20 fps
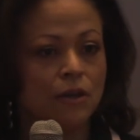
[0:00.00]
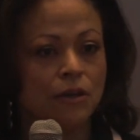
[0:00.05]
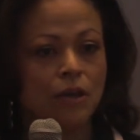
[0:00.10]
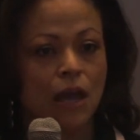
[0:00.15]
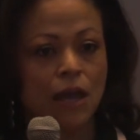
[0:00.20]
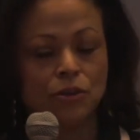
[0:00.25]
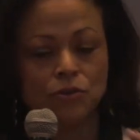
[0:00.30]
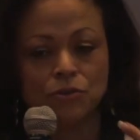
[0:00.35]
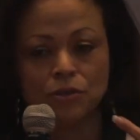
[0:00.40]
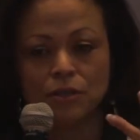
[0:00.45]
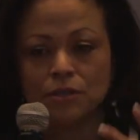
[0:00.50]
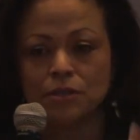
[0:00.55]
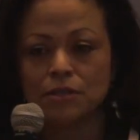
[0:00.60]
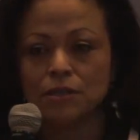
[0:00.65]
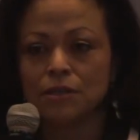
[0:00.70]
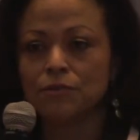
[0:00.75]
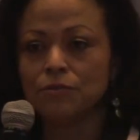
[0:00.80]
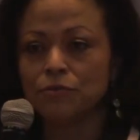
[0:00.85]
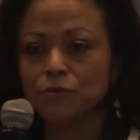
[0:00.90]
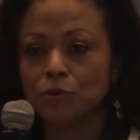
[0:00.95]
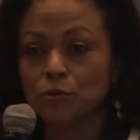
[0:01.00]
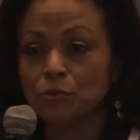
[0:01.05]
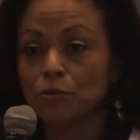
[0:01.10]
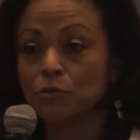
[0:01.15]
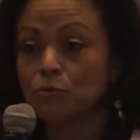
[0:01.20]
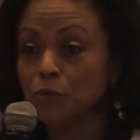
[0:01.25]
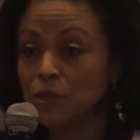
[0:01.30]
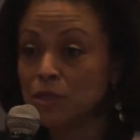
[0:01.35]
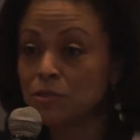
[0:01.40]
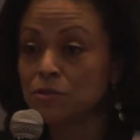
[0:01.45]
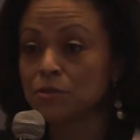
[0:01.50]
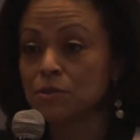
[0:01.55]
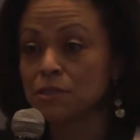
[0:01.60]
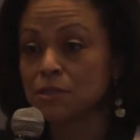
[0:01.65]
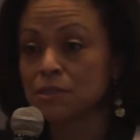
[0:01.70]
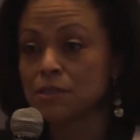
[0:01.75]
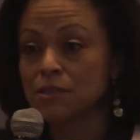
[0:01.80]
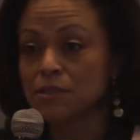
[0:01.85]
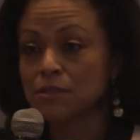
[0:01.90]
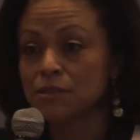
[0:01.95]
and you need to give your
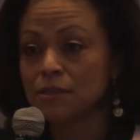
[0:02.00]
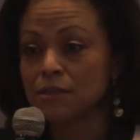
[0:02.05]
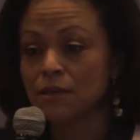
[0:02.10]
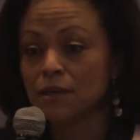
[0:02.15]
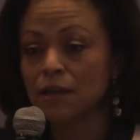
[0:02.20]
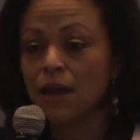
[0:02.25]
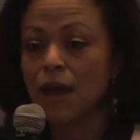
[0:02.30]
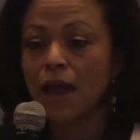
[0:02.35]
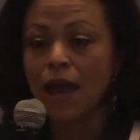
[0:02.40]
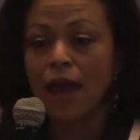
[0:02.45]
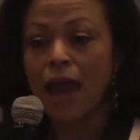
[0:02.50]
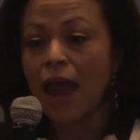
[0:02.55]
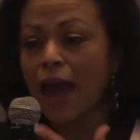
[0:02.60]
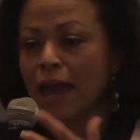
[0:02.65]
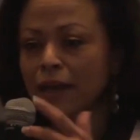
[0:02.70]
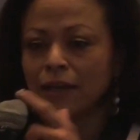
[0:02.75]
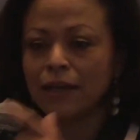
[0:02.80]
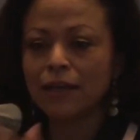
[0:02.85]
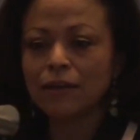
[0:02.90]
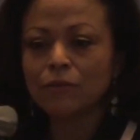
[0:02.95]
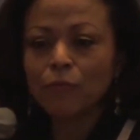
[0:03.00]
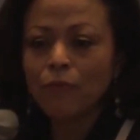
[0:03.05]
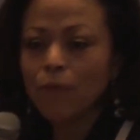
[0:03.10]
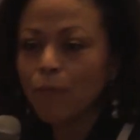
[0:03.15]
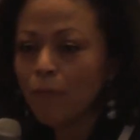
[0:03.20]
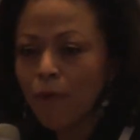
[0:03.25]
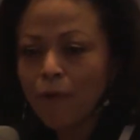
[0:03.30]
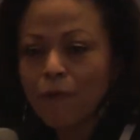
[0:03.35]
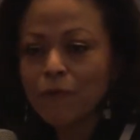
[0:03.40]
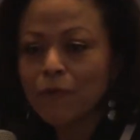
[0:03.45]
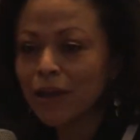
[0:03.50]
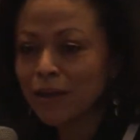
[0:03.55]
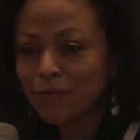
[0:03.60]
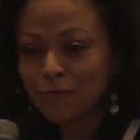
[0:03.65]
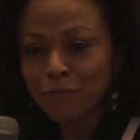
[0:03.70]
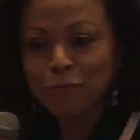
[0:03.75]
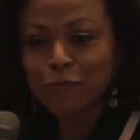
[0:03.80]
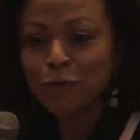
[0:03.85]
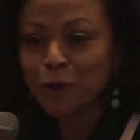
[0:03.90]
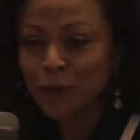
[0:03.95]
resources. And in
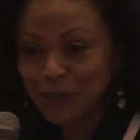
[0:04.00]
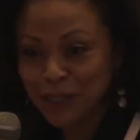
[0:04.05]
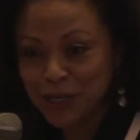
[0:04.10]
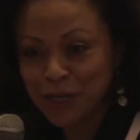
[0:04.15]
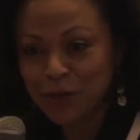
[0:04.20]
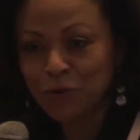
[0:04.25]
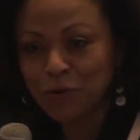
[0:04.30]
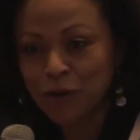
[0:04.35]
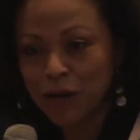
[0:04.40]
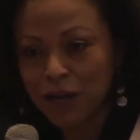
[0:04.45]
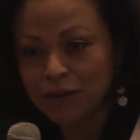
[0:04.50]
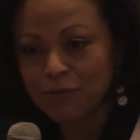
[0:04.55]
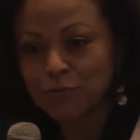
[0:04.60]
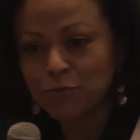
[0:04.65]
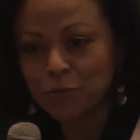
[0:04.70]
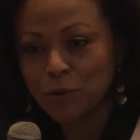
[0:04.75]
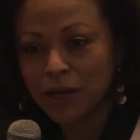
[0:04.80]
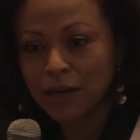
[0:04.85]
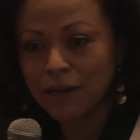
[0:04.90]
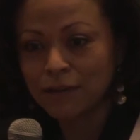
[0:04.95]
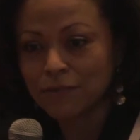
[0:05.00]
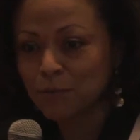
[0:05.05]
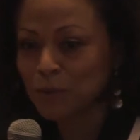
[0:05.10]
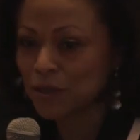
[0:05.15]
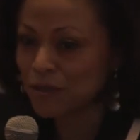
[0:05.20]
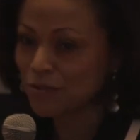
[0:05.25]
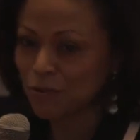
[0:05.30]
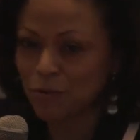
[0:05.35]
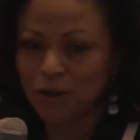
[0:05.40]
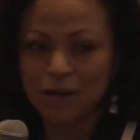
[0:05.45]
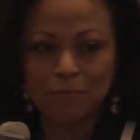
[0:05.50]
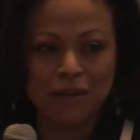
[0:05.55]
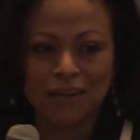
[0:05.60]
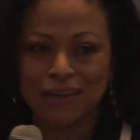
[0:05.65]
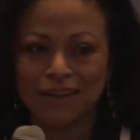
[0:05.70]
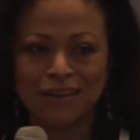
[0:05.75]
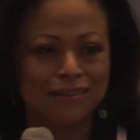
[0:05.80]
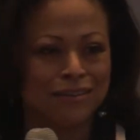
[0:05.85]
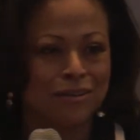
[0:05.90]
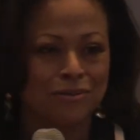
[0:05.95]
really creative ways, because grant
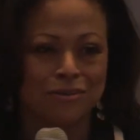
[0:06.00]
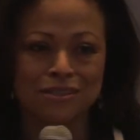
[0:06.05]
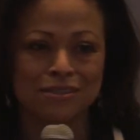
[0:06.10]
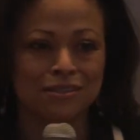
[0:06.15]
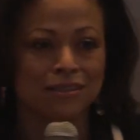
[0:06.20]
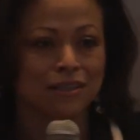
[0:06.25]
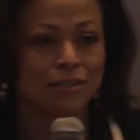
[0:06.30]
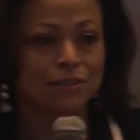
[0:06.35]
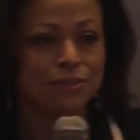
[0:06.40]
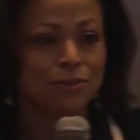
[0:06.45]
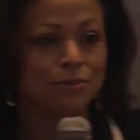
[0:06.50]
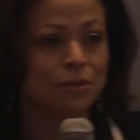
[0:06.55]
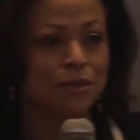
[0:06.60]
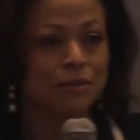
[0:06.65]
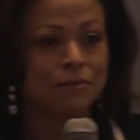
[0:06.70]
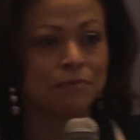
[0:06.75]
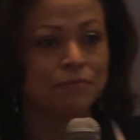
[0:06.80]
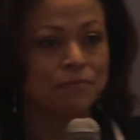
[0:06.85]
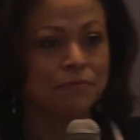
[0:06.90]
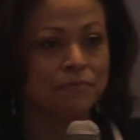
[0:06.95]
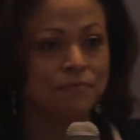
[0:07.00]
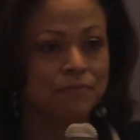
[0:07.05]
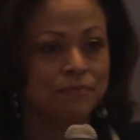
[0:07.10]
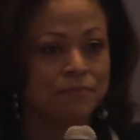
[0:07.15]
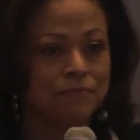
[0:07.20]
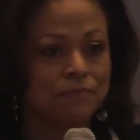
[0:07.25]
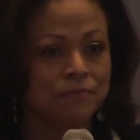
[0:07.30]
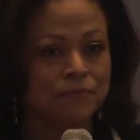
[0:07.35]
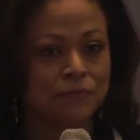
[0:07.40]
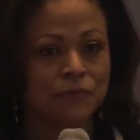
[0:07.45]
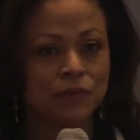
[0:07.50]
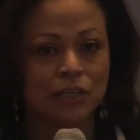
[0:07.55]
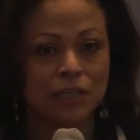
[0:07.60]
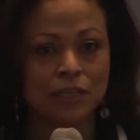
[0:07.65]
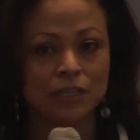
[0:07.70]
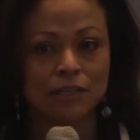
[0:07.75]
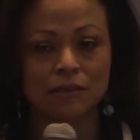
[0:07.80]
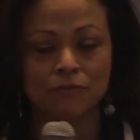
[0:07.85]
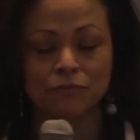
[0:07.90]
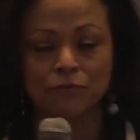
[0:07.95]
making alone isn't going to do it. You
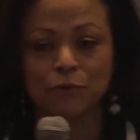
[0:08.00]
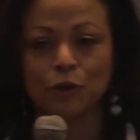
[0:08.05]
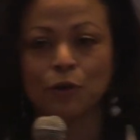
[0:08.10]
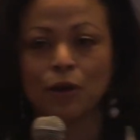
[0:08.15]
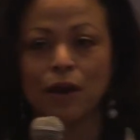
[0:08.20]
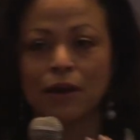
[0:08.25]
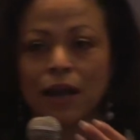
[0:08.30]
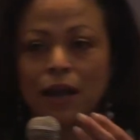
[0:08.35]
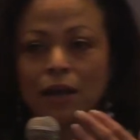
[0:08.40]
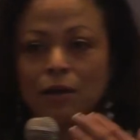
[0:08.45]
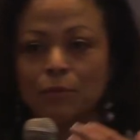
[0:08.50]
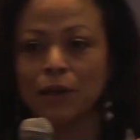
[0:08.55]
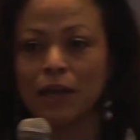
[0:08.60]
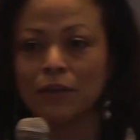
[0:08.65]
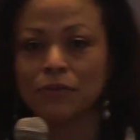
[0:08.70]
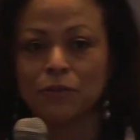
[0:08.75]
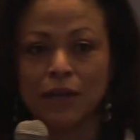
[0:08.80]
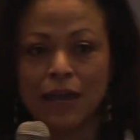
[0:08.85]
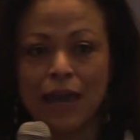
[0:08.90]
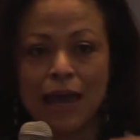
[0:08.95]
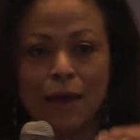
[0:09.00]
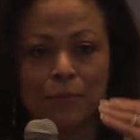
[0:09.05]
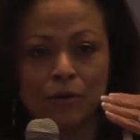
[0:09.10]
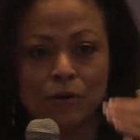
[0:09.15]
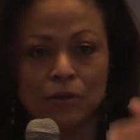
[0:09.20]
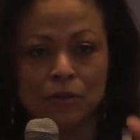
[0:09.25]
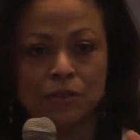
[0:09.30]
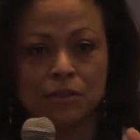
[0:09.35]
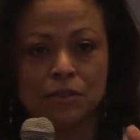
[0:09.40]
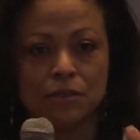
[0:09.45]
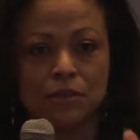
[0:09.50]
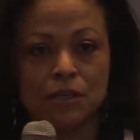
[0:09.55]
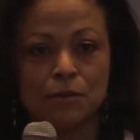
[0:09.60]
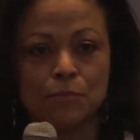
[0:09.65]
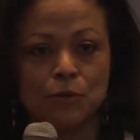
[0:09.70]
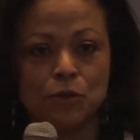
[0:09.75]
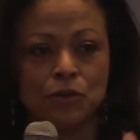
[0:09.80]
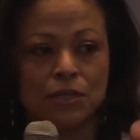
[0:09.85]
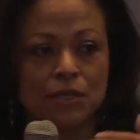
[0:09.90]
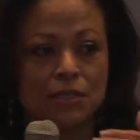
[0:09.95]
need to figure out how to get the capital into the
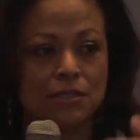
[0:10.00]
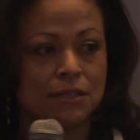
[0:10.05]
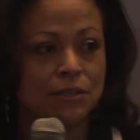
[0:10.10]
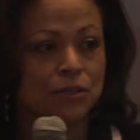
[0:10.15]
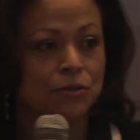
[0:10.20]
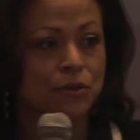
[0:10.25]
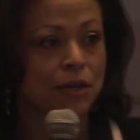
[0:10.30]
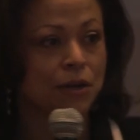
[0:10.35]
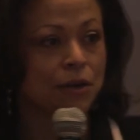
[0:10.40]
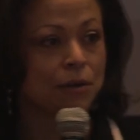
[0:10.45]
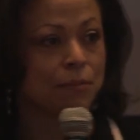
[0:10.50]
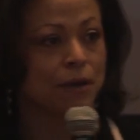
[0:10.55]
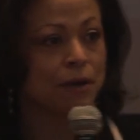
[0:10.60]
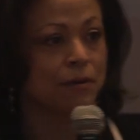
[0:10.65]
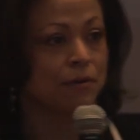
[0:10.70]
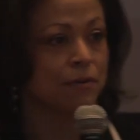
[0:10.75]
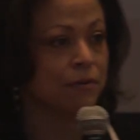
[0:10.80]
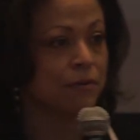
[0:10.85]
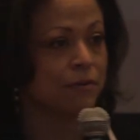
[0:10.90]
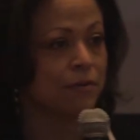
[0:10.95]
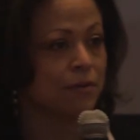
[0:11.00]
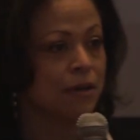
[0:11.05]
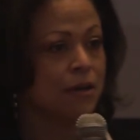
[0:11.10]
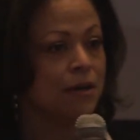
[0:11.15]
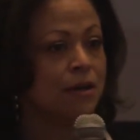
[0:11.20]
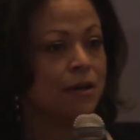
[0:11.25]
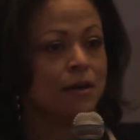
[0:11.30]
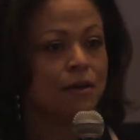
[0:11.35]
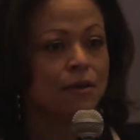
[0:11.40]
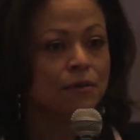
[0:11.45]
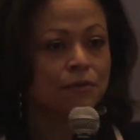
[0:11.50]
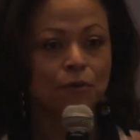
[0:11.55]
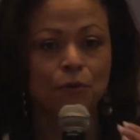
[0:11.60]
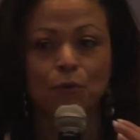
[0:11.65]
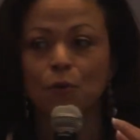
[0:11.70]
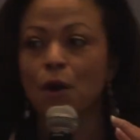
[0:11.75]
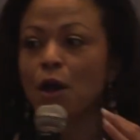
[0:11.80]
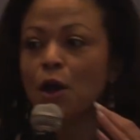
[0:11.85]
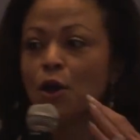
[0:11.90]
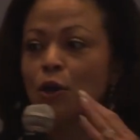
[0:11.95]
communities that you care about.
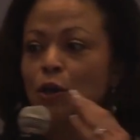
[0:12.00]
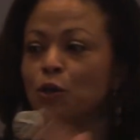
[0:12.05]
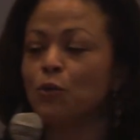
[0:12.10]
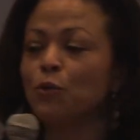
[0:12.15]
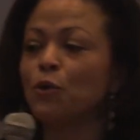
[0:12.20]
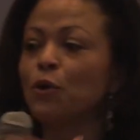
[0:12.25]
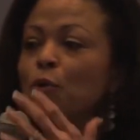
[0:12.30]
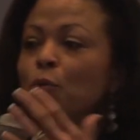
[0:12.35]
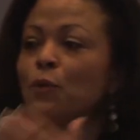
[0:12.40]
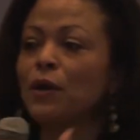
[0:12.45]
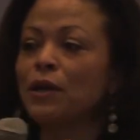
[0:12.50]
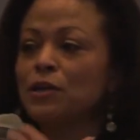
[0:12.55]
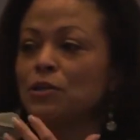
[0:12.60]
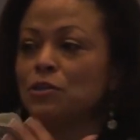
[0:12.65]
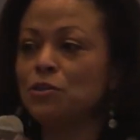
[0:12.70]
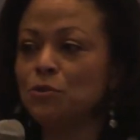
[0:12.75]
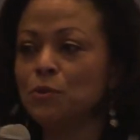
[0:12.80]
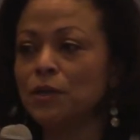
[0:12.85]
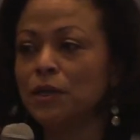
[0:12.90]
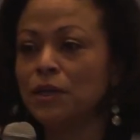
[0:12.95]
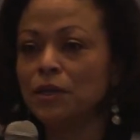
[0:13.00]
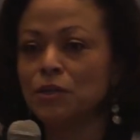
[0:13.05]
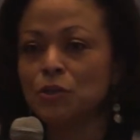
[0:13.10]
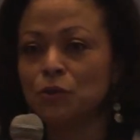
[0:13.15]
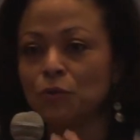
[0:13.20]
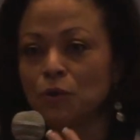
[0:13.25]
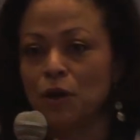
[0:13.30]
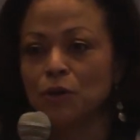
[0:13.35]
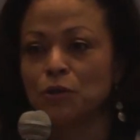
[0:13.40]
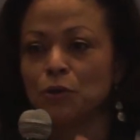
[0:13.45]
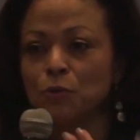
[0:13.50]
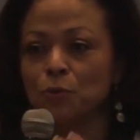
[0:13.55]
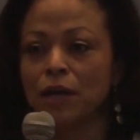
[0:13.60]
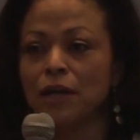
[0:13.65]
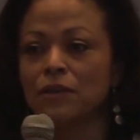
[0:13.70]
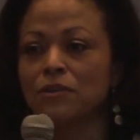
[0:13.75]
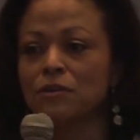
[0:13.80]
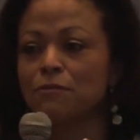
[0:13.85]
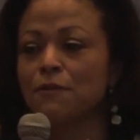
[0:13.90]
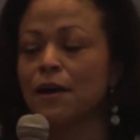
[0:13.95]
So you are already doing it, you're on your way.
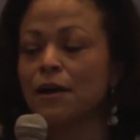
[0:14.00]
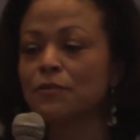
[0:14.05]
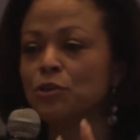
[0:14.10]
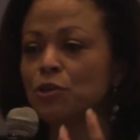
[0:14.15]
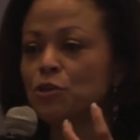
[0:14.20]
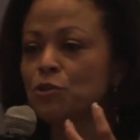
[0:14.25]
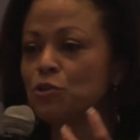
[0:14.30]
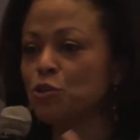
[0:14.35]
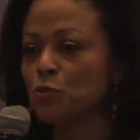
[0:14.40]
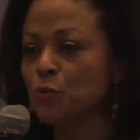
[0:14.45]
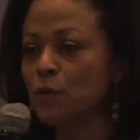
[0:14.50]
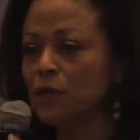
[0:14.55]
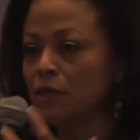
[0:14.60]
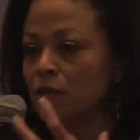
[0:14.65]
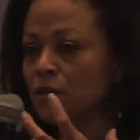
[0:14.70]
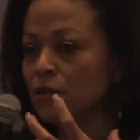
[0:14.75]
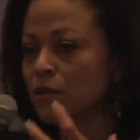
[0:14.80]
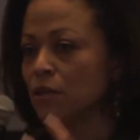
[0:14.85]
And the fact that you're doing it in